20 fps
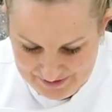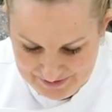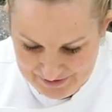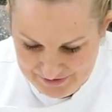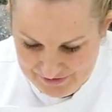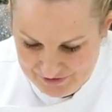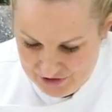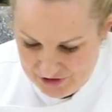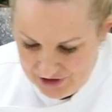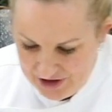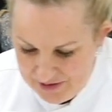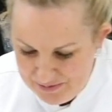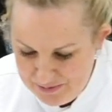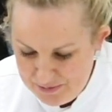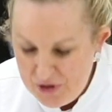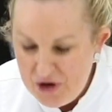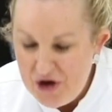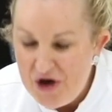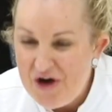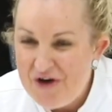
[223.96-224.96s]
We've got a
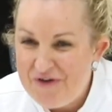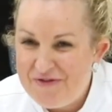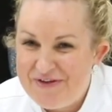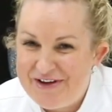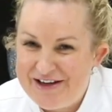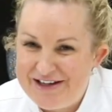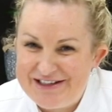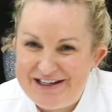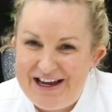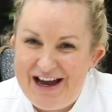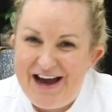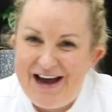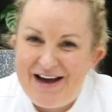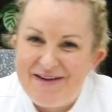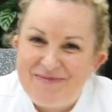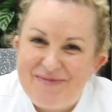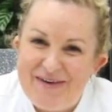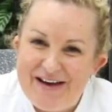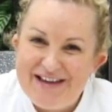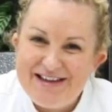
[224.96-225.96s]
perfect
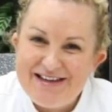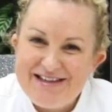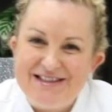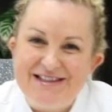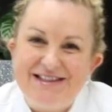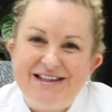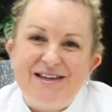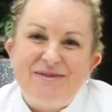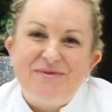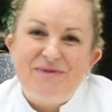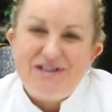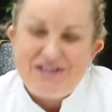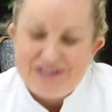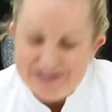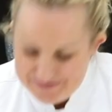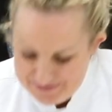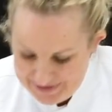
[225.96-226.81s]
tart base in which to